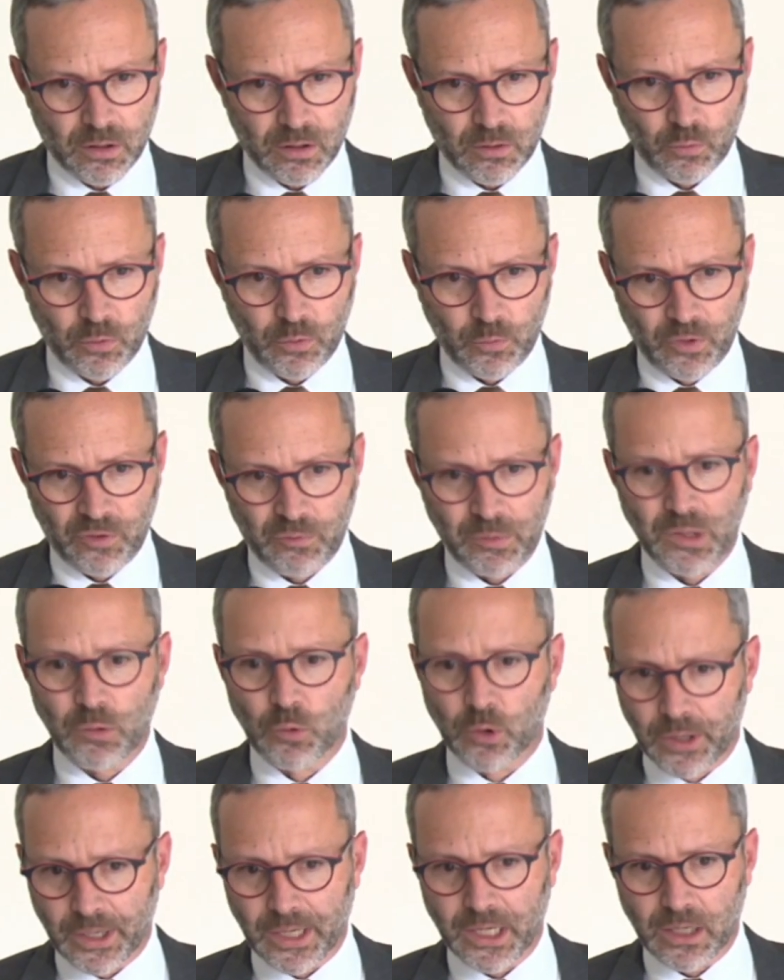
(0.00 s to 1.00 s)
We've
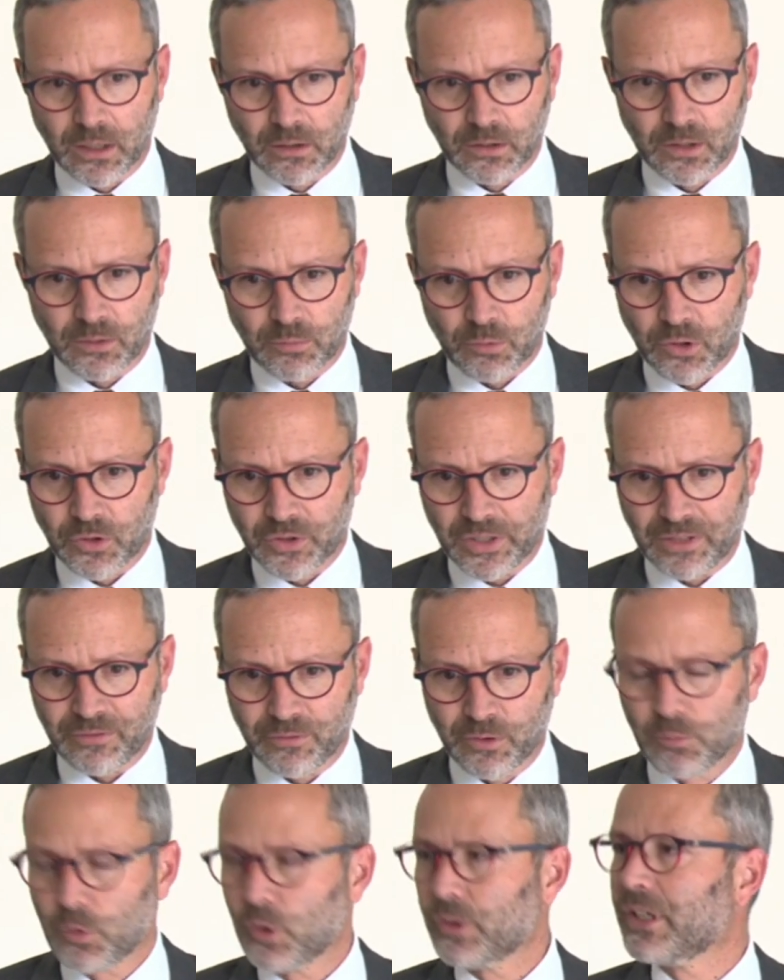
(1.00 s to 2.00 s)
been working on this project
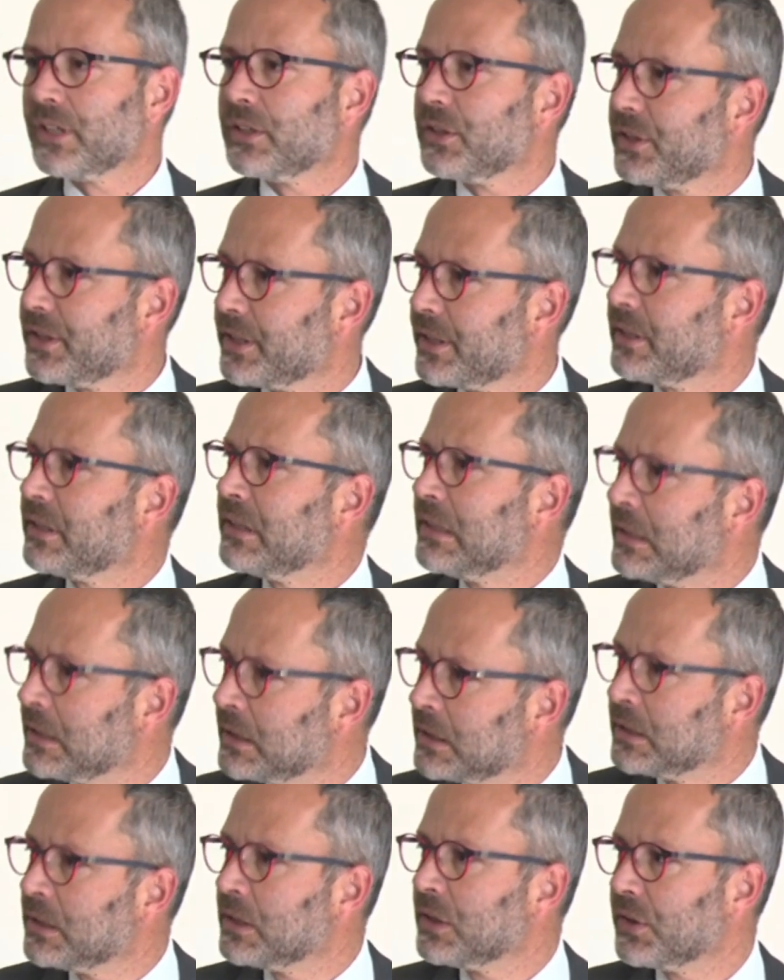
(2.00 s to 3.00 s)
for more than a year,
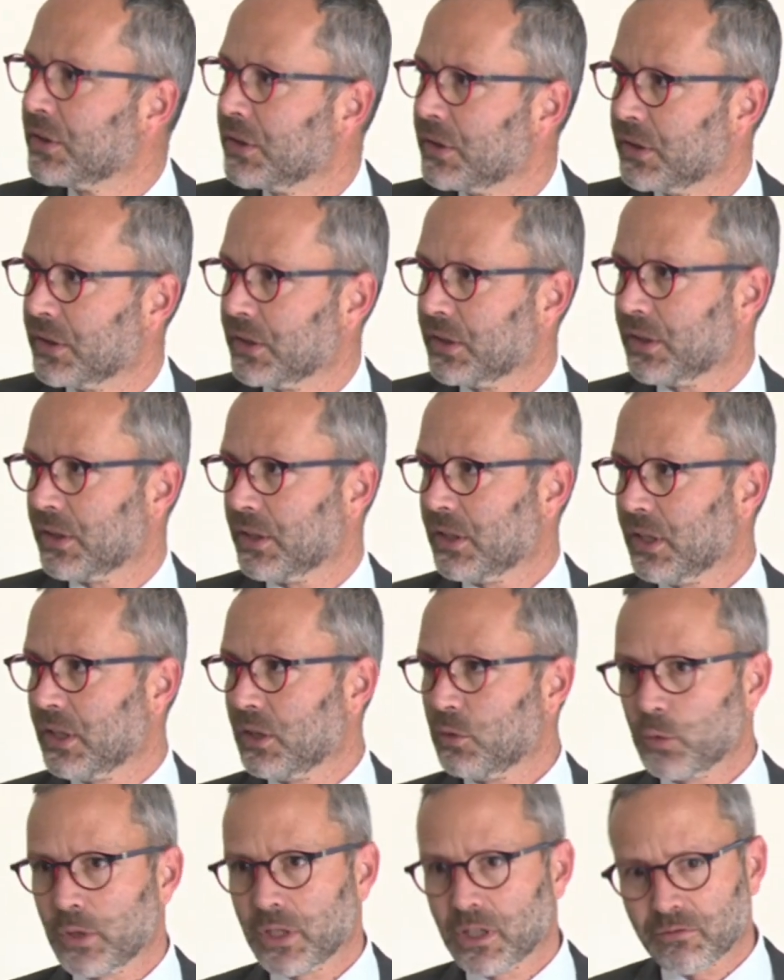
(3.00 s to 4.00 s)

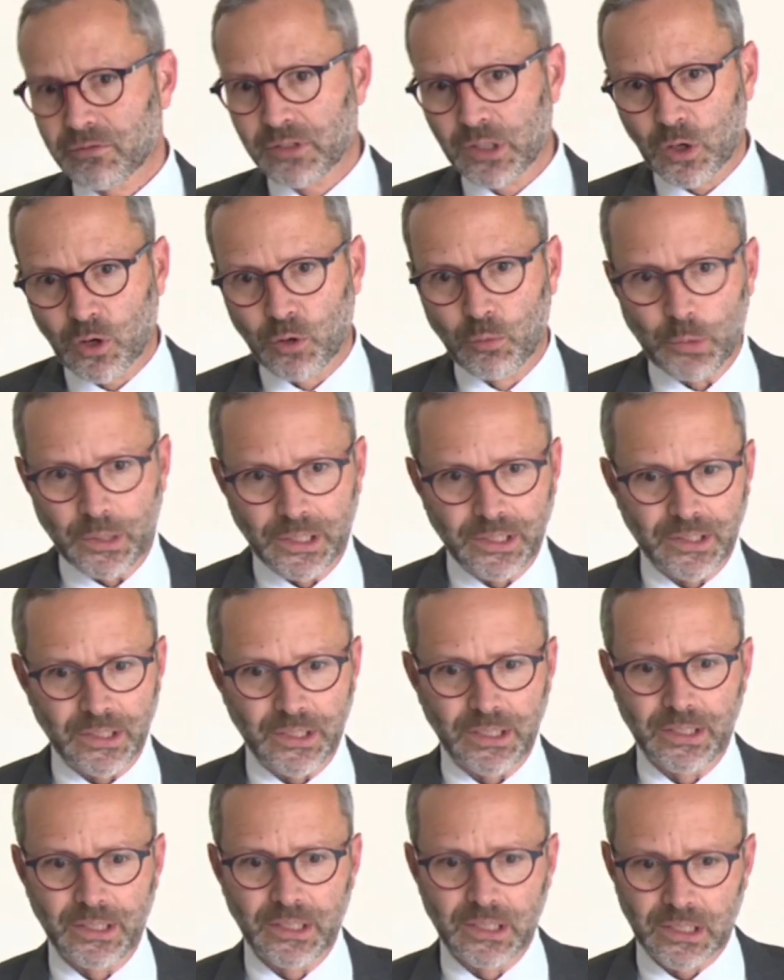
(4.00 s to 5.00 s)
and we have now
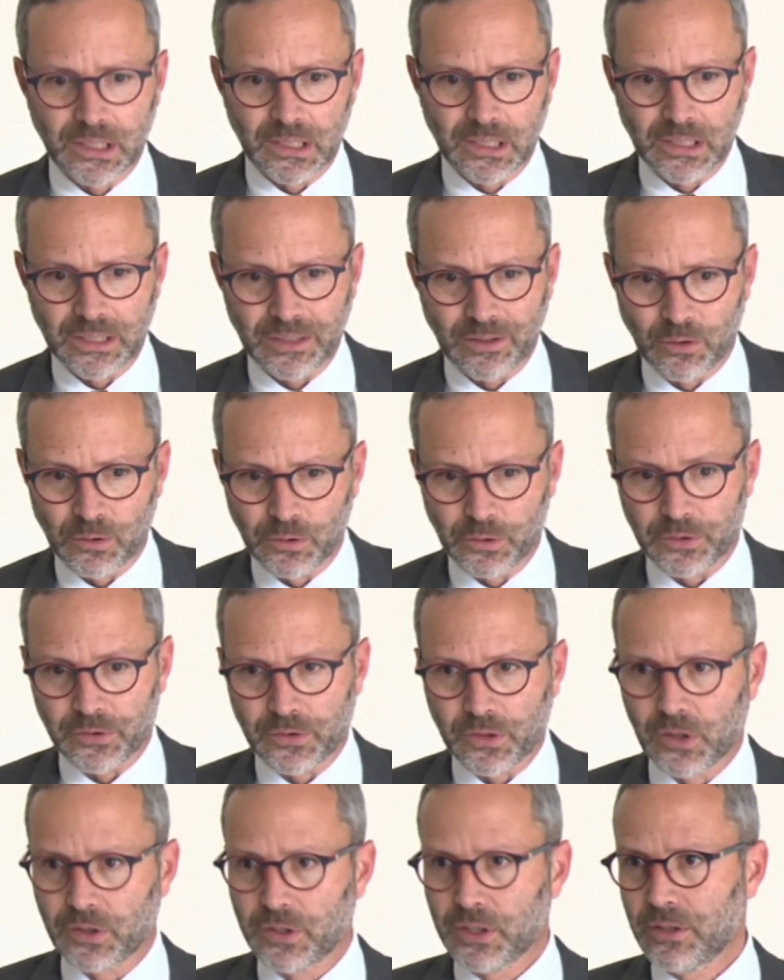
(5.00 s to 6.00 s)
completed all the
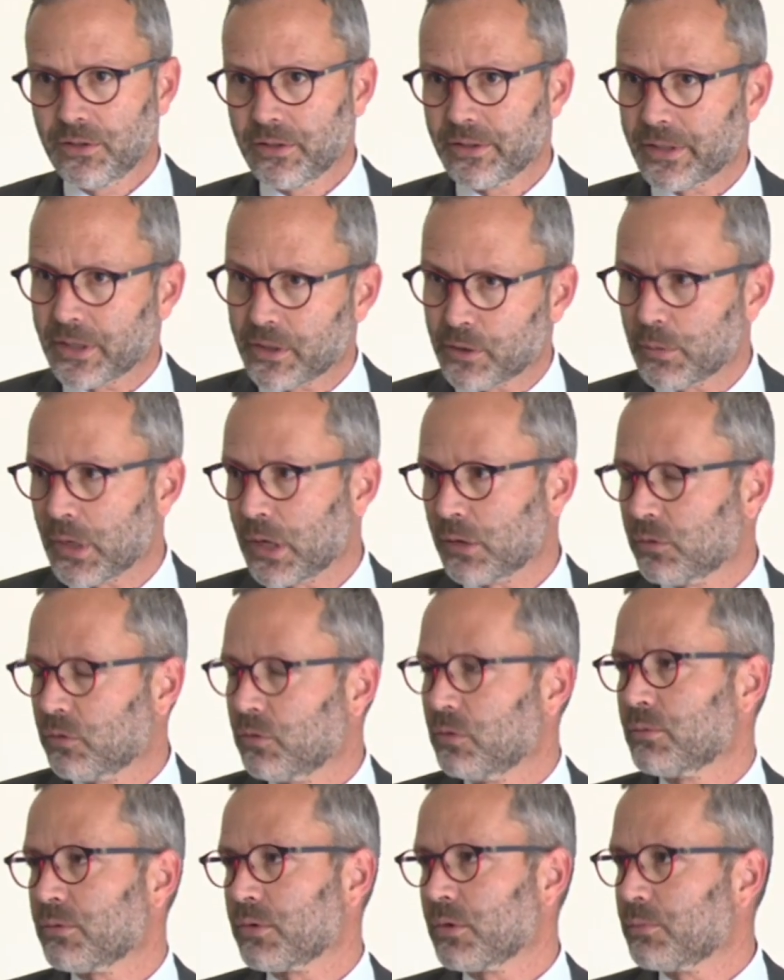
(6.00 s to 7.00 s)
studies and are about
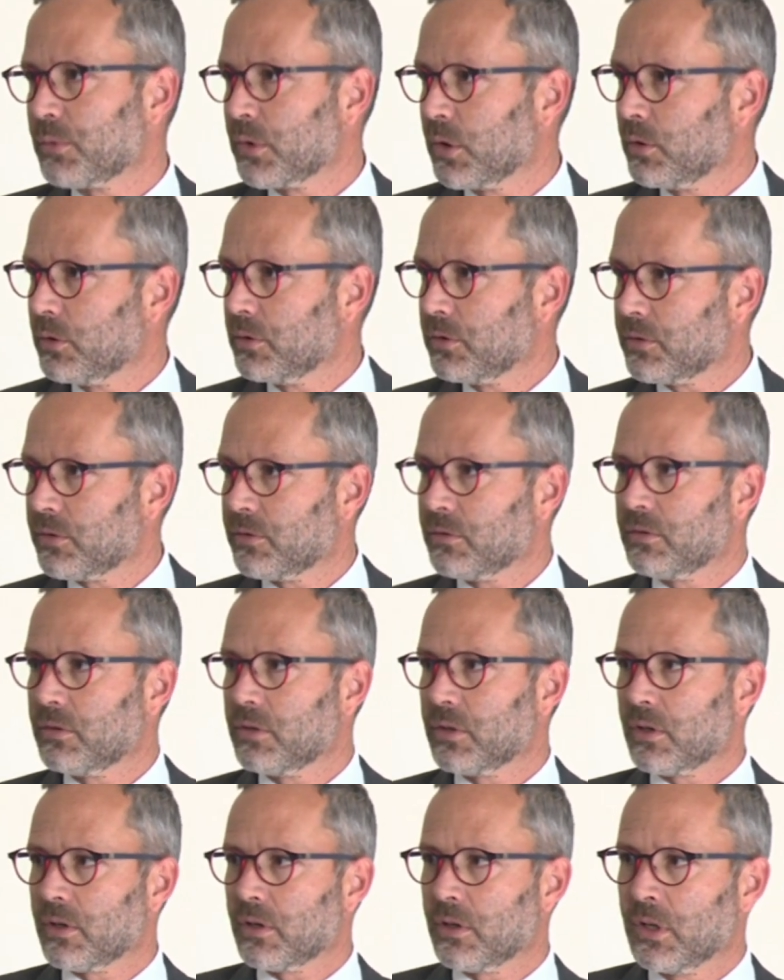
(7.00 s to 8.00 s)
to propose to
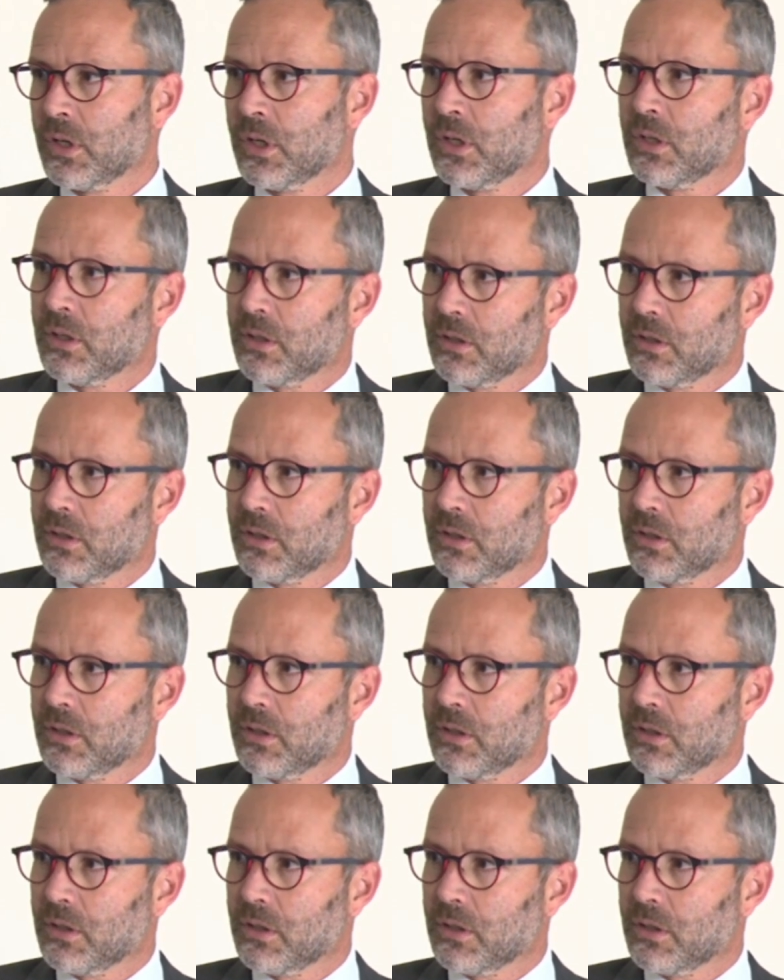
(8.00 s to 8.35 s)
the